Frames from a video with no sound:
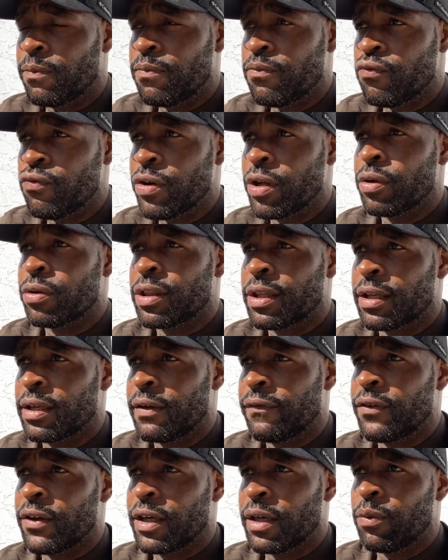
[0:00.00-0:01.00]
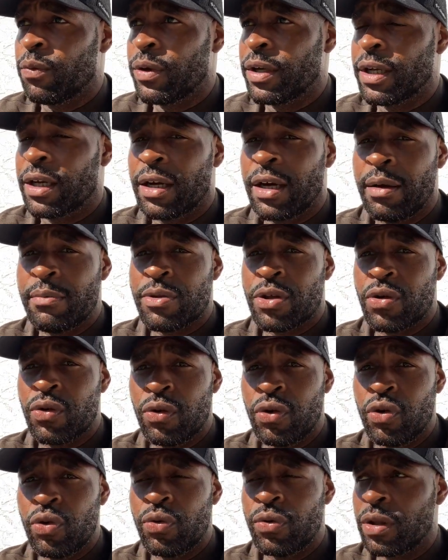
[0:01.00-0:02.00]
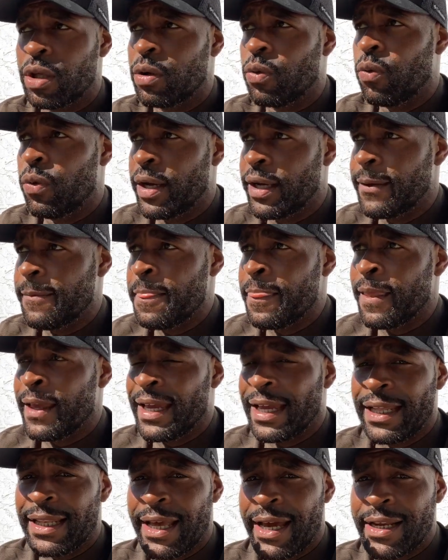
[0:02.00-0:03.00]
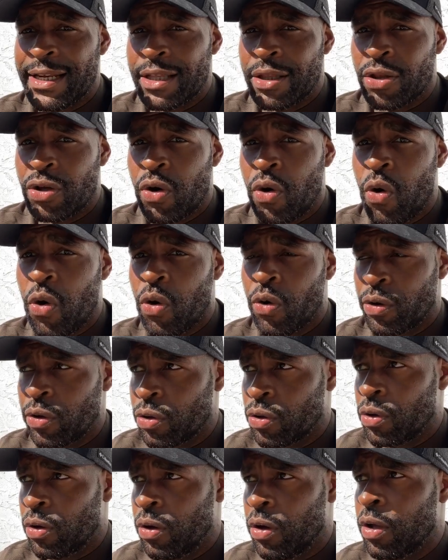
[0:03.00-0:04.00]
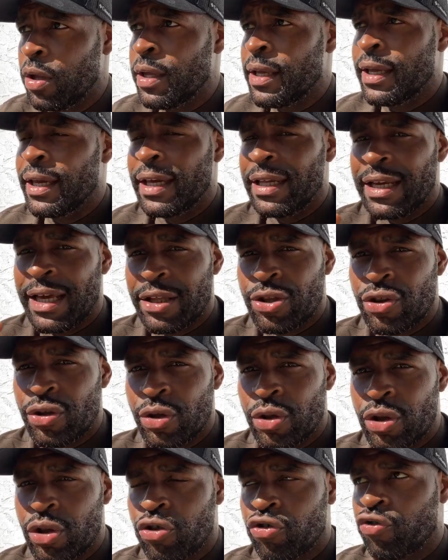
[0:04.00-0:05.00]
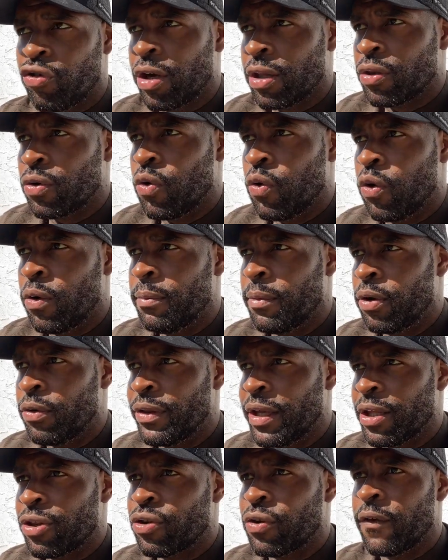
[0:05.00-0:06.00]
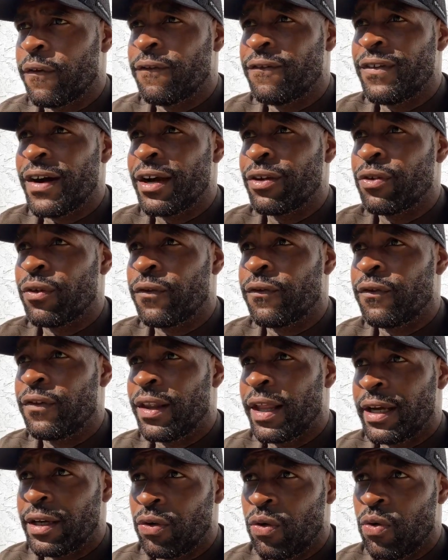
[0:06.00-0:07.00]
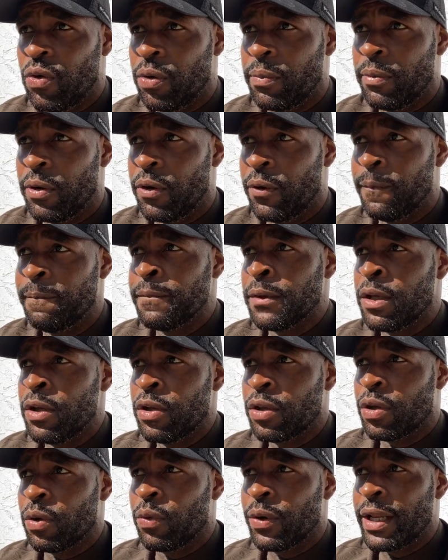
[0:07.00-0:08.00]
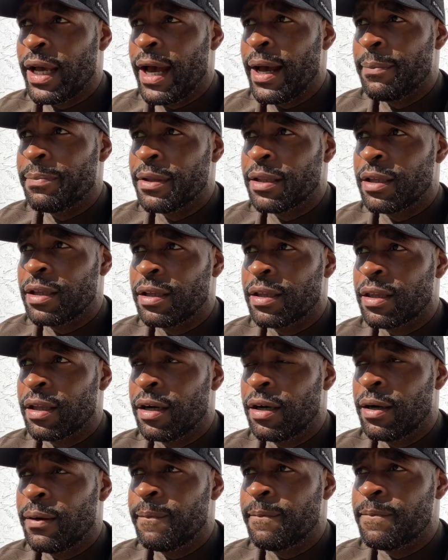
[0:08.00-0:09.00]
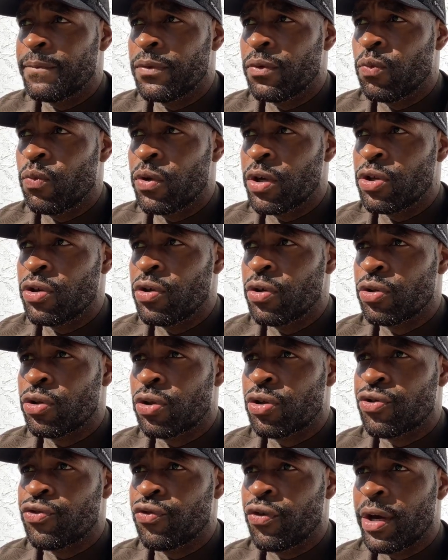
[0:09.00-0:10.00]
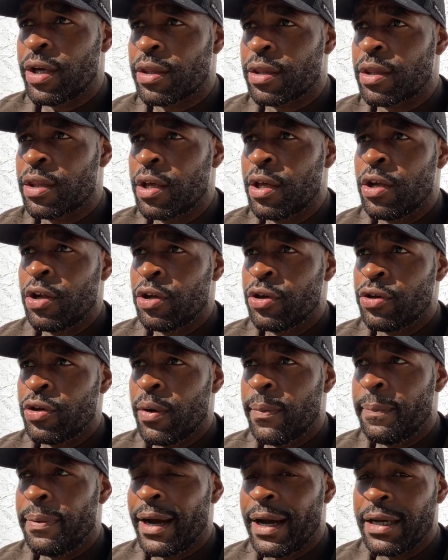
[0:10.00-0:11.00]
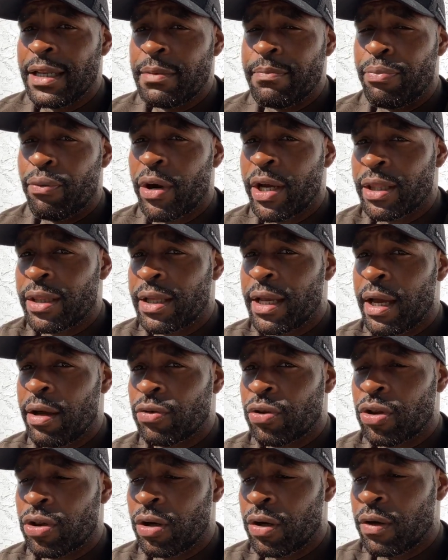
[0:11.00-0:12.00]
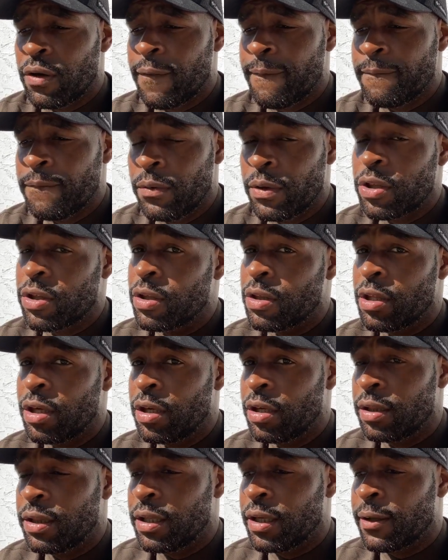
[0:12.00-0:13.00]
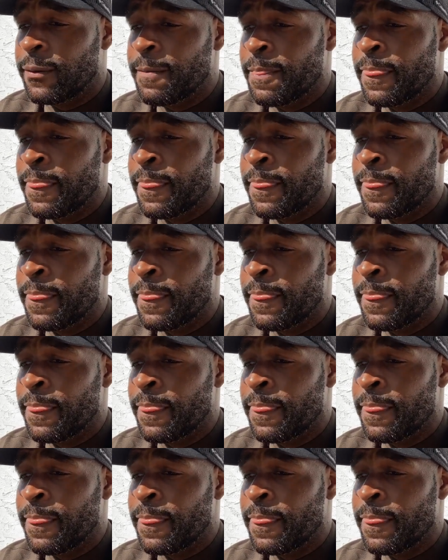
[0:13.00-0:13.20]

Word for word: real significant when it comes to losing weight and that is cortisol and that's your stress hormone that's your fight or flight hormone so what happens is um, when you're stressed your body breaks down sugar which is a good thing